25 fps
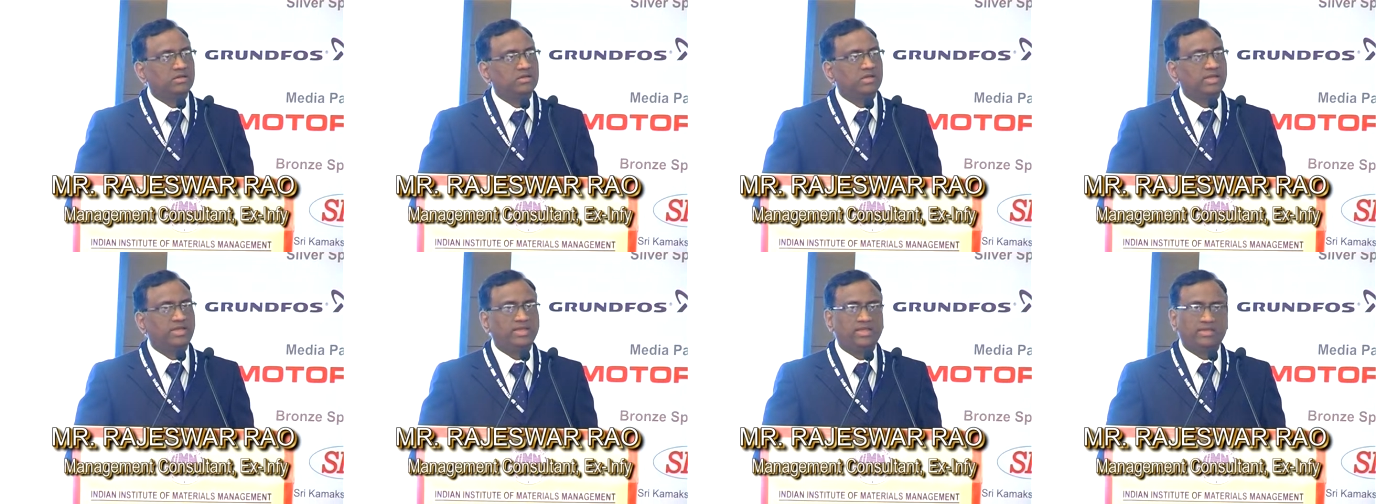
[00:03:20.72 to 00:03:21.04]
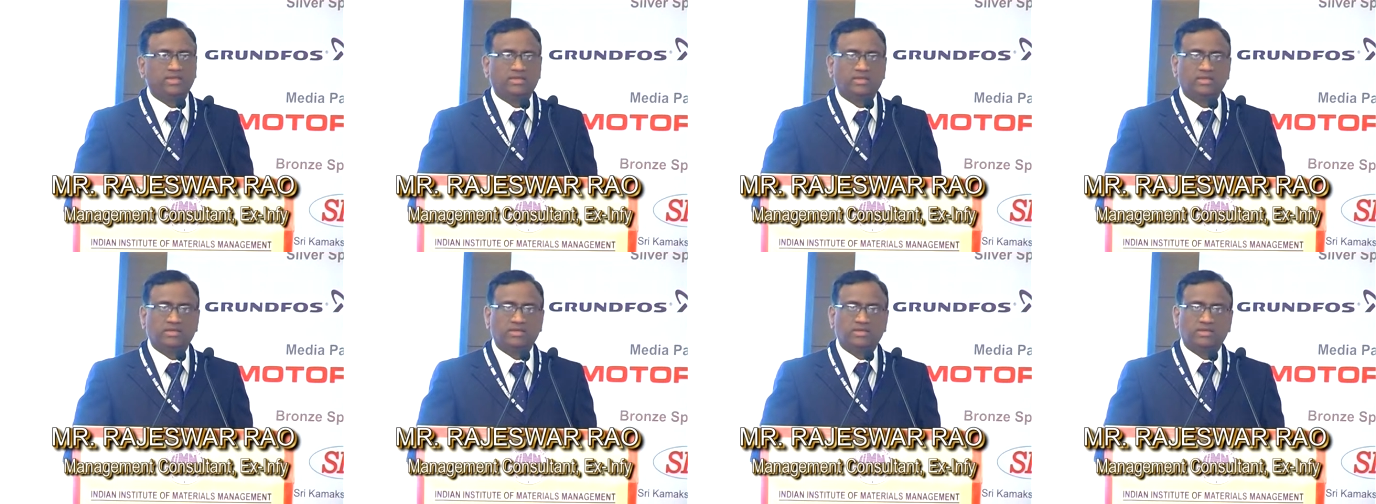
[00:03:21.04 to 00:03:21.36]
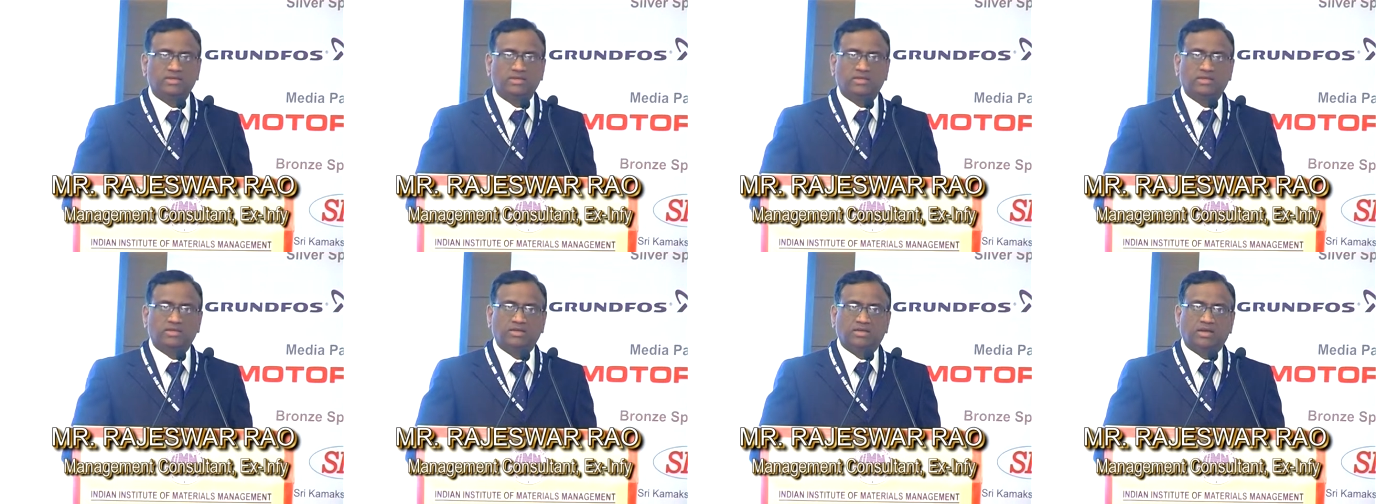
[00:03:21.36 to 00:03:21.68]
hey
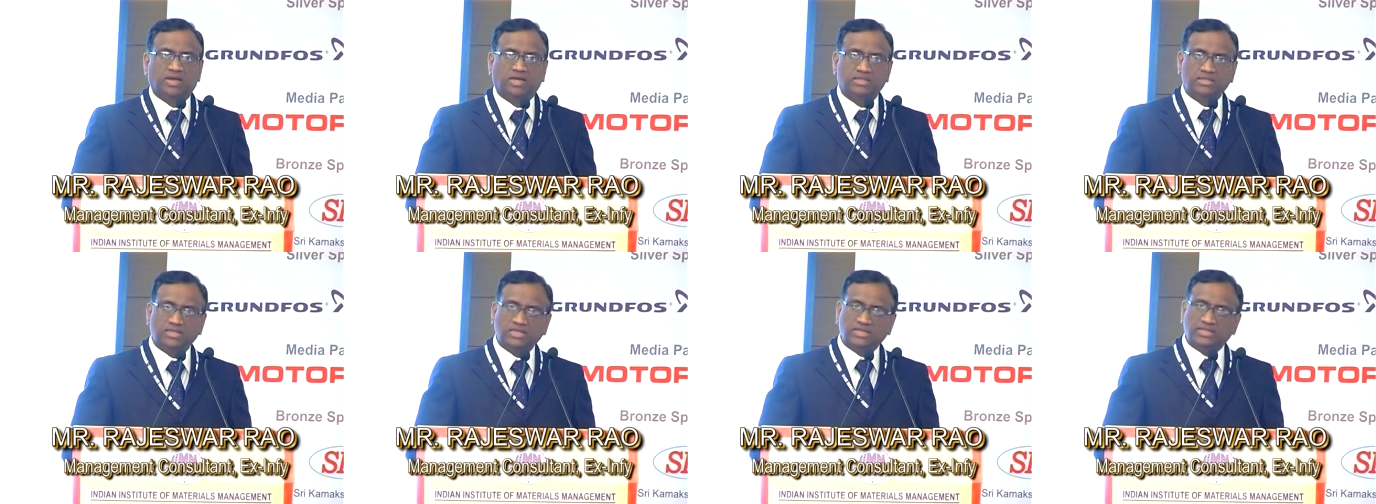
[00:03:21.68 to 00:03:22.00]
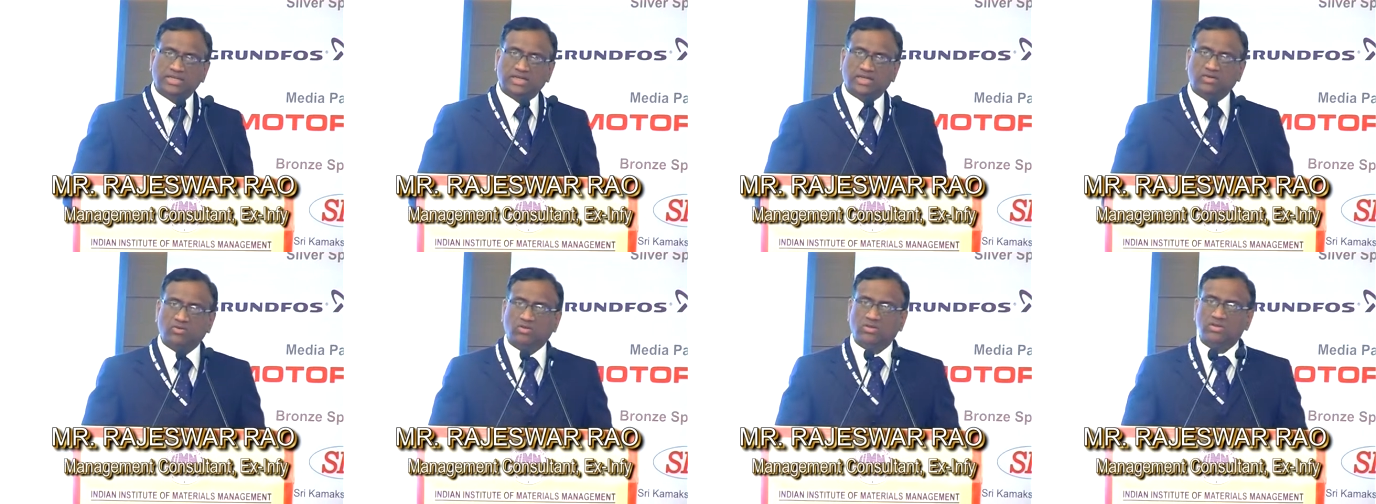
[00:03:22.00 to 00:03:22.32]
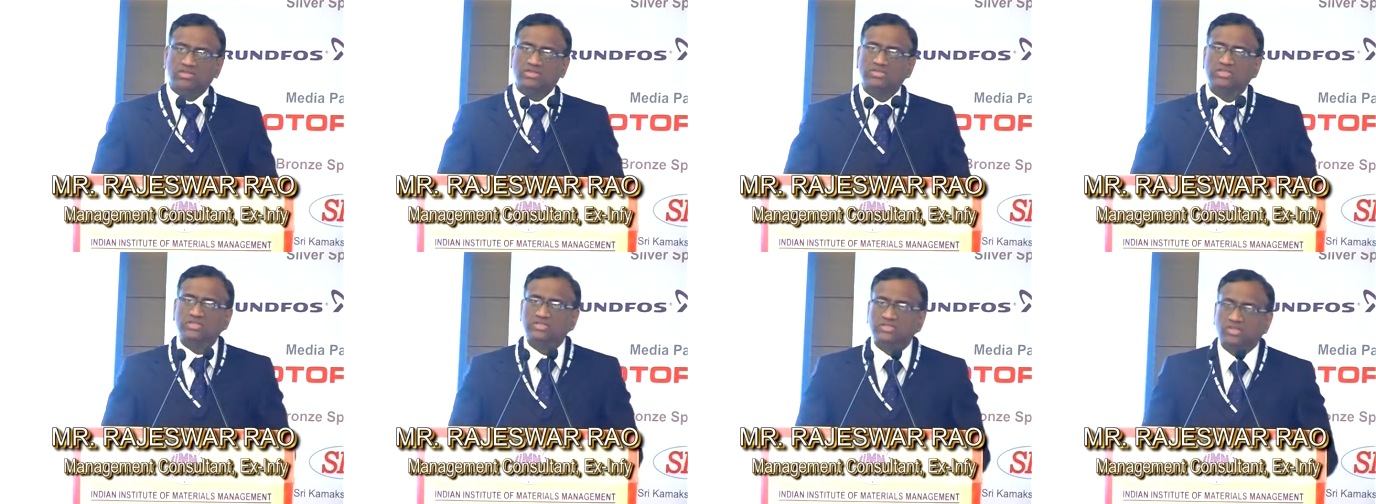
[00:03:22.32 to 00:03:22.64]
i think
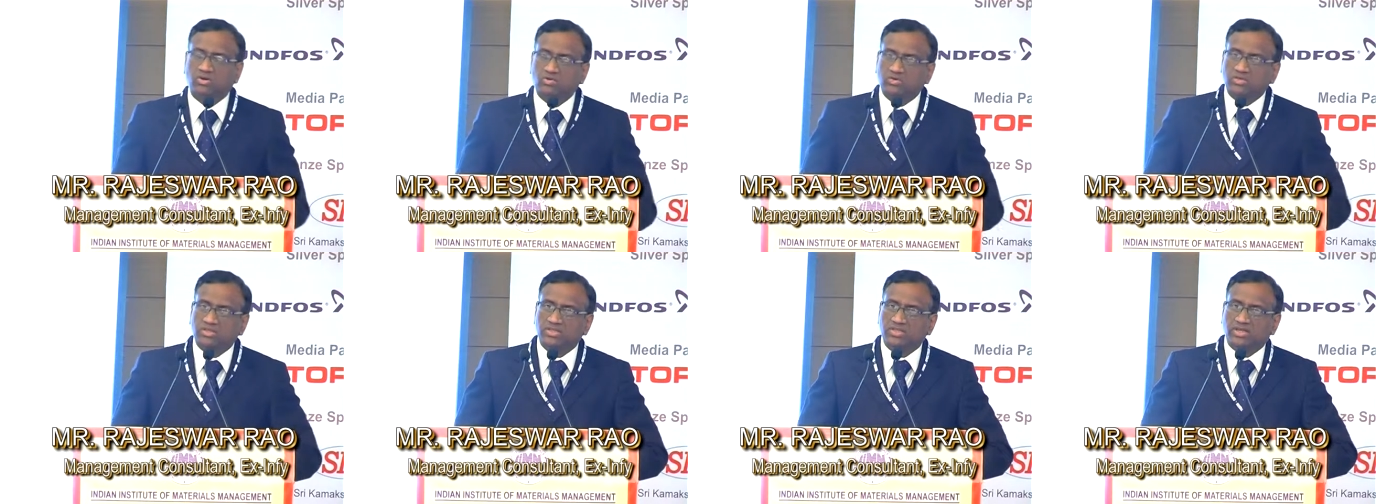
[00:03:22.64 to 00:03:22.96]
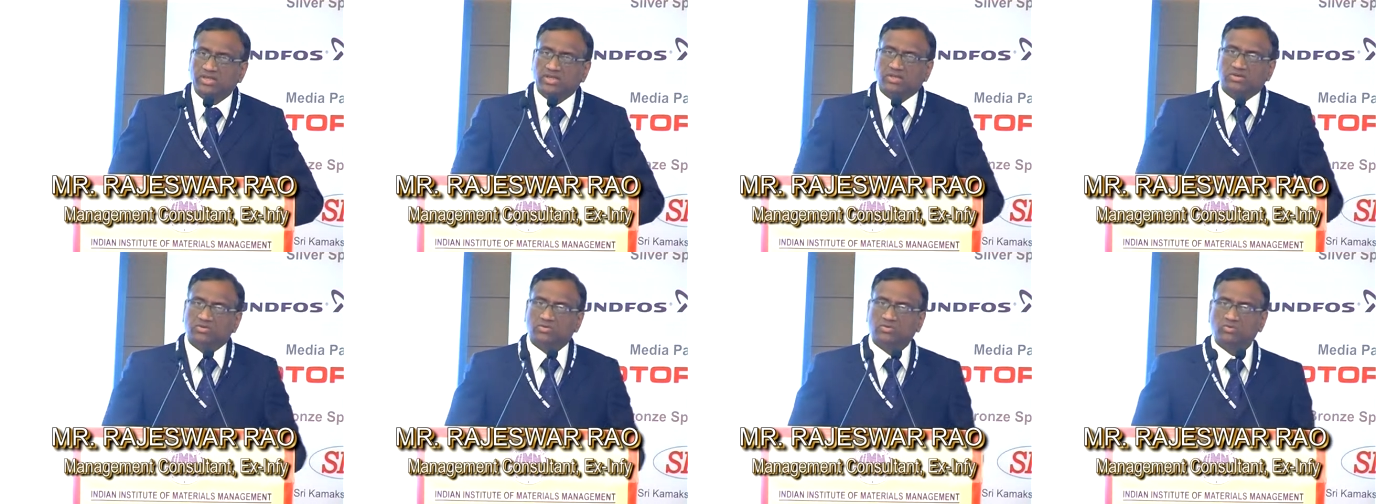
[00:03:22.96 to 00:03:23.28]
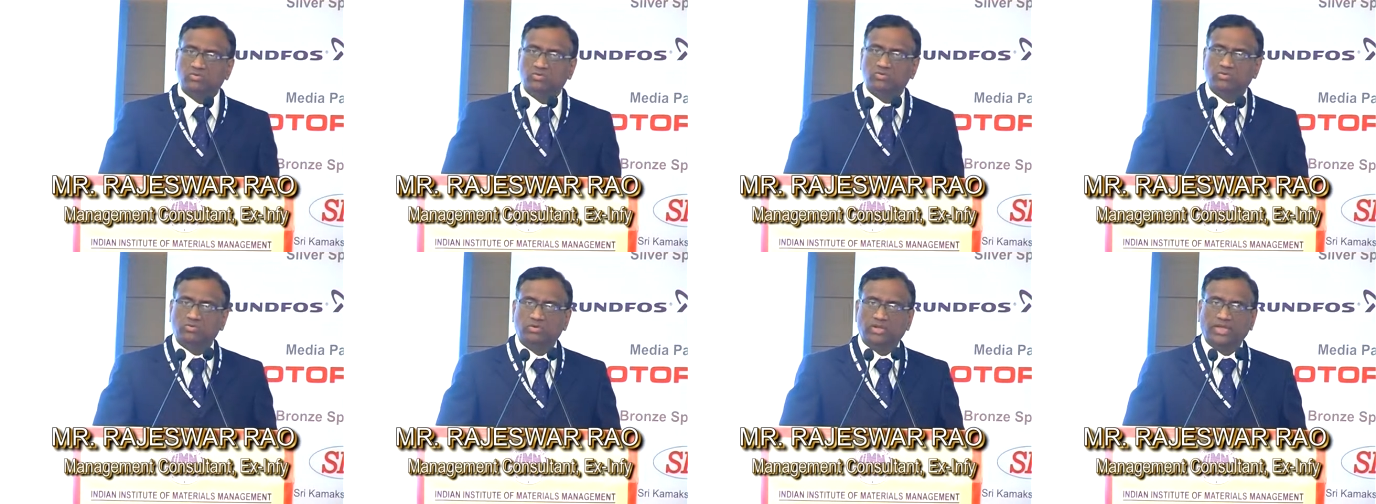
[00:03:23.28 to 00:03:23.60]
technology is out there to